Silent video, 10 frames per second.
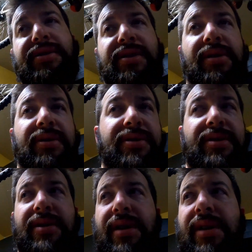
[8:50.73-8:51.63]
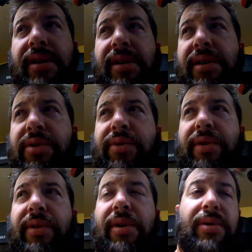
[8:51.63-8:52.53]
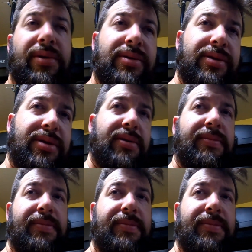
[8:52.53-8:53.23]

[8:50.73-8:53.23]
skirts, drill the holes,